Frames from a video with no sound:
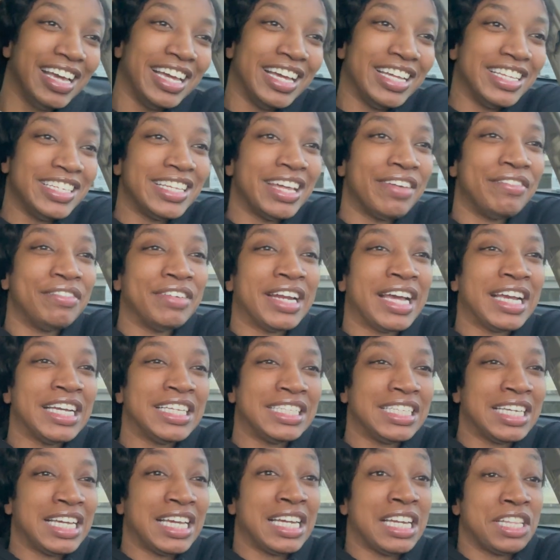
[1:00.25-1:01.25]
It's
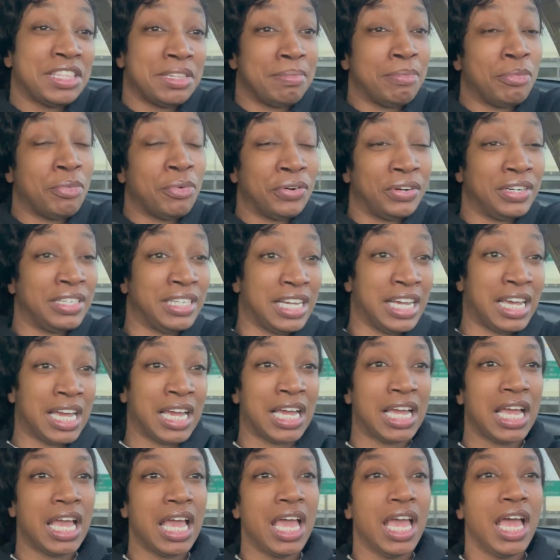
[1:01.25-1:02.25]
7:19 in the morning.
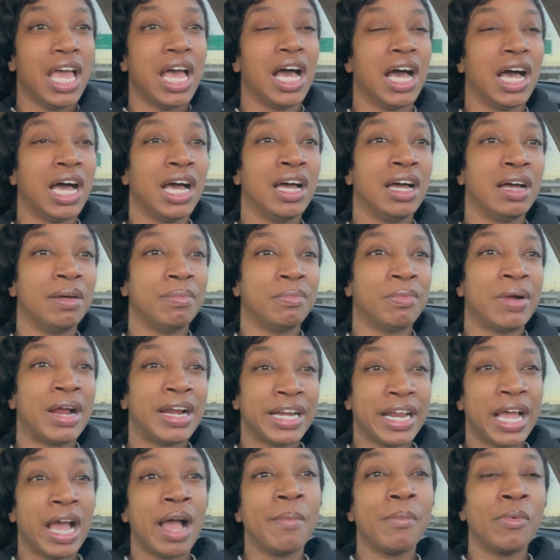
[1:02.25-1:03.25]
Right
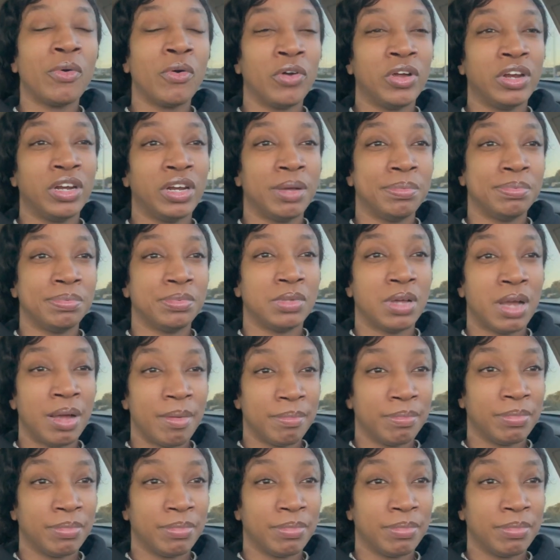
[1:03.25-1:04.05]
now I'm